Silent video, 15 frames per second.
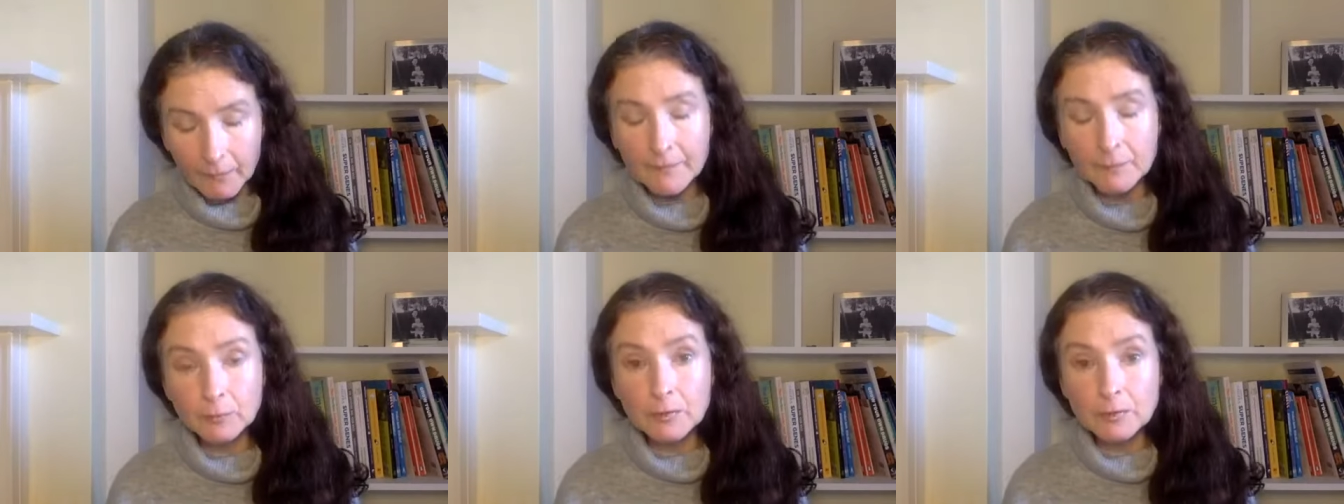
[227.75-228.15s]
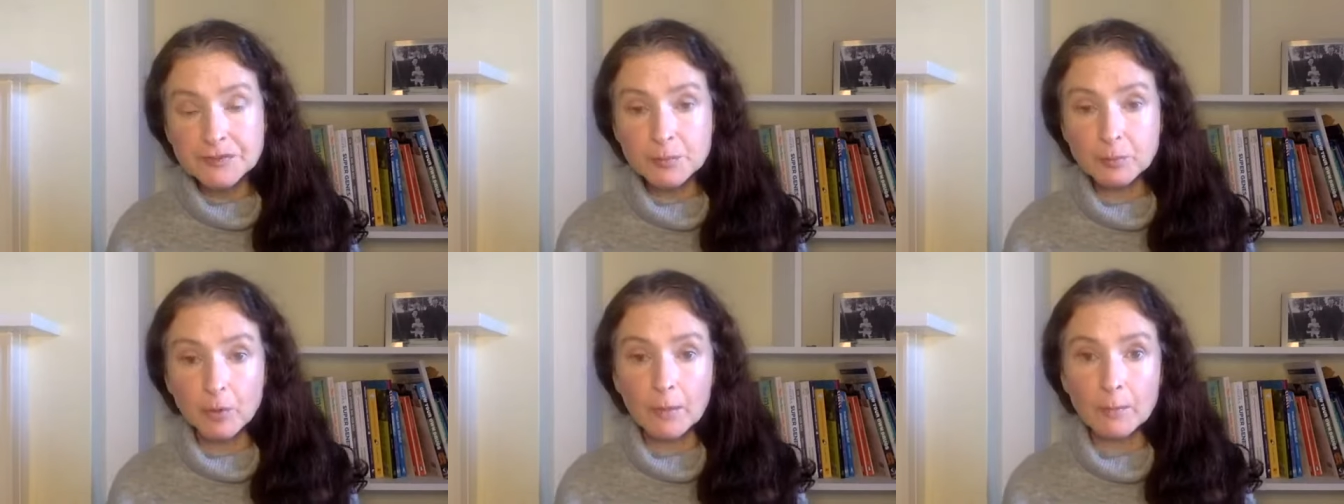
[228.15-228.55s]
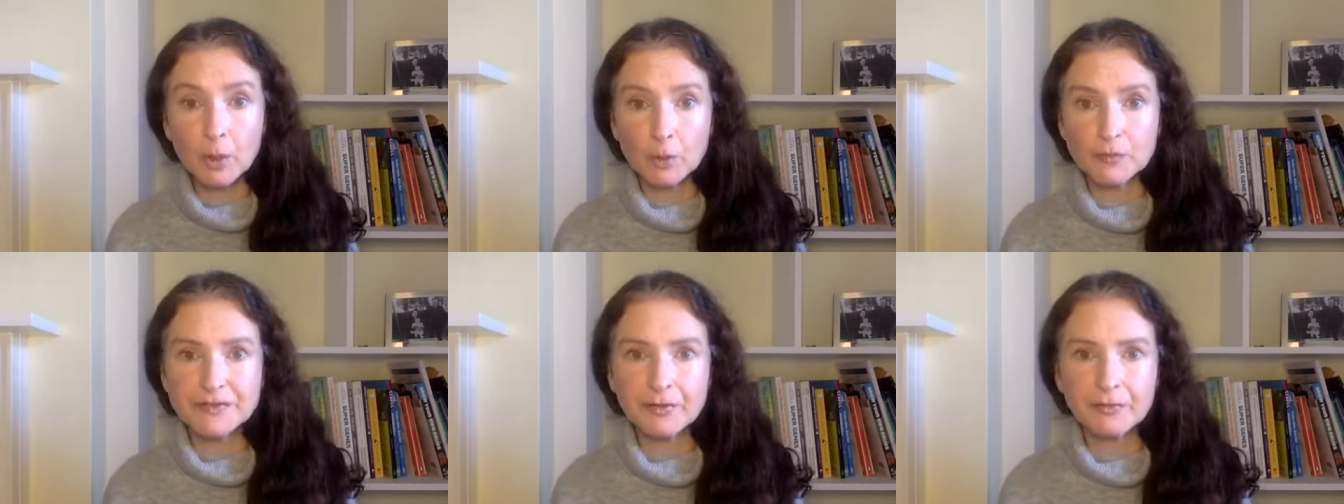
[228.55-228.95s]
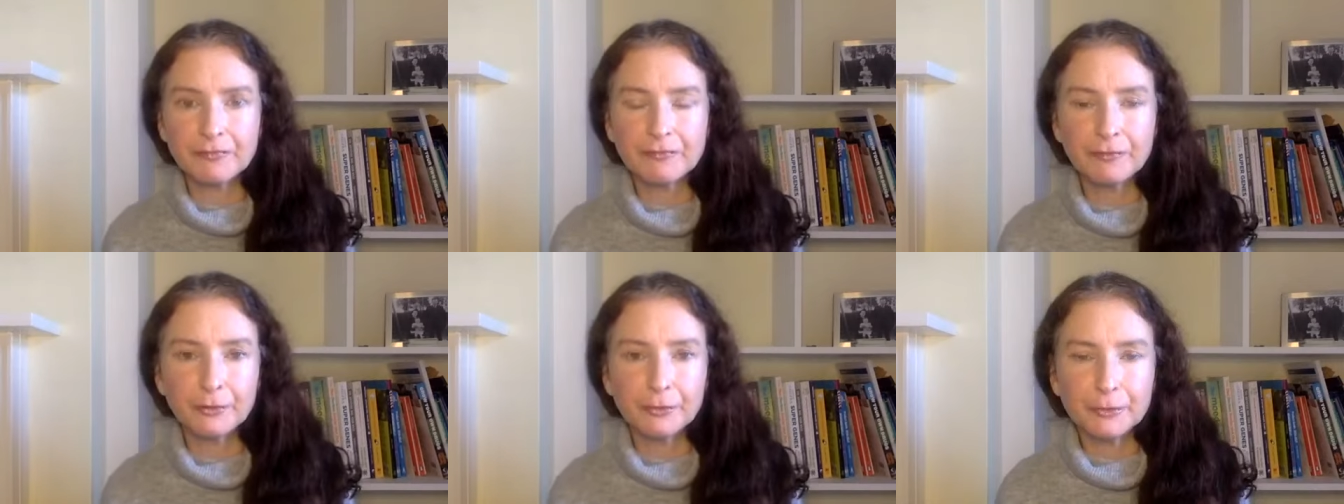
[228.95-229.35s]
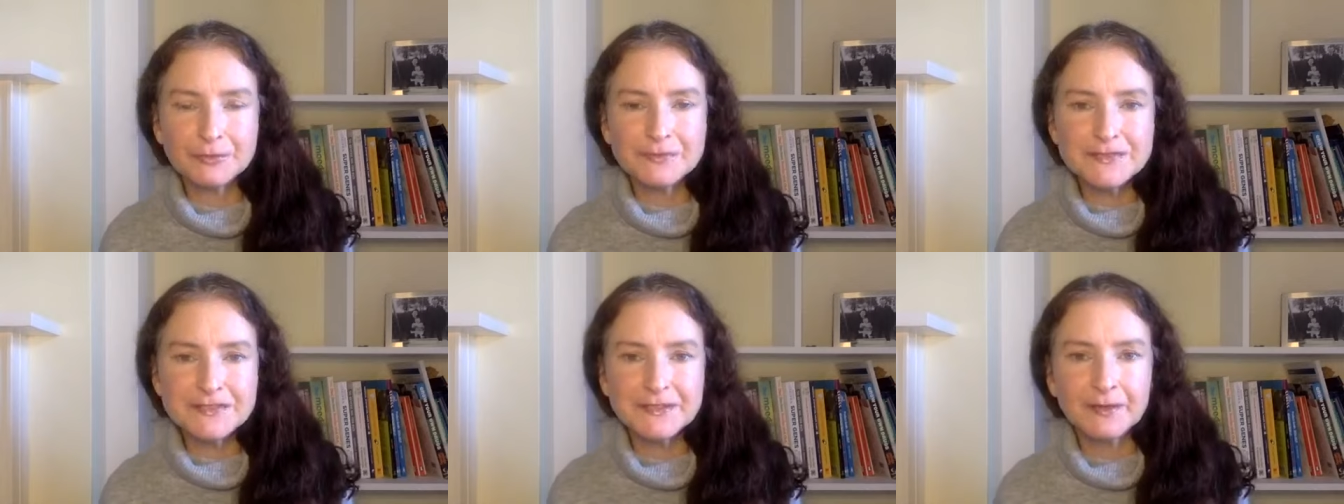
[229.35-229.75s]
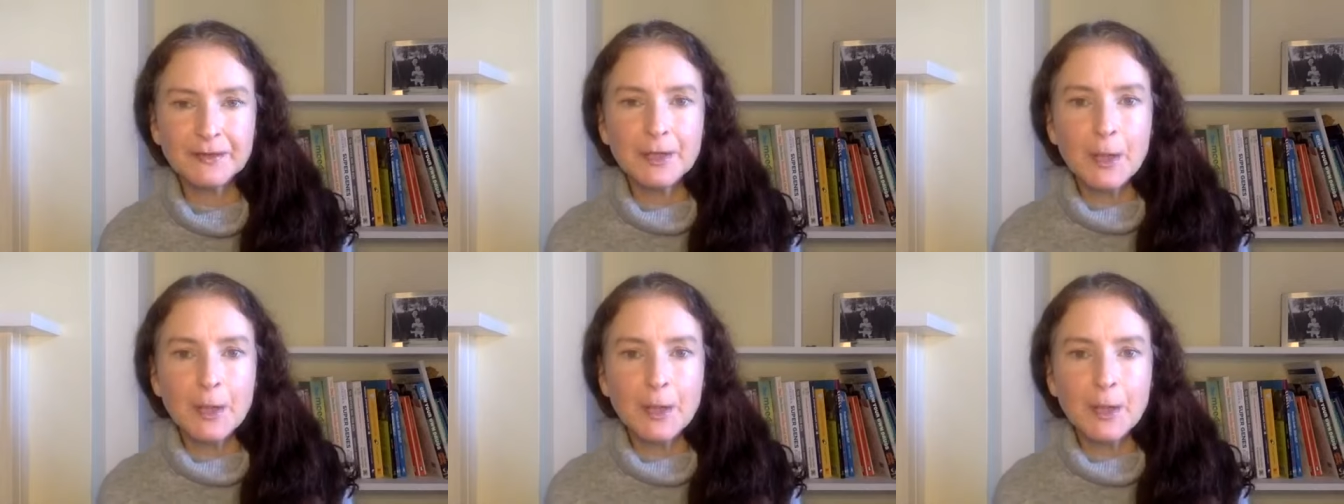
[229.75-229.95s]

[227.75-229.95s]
There are lots of probiotic foods,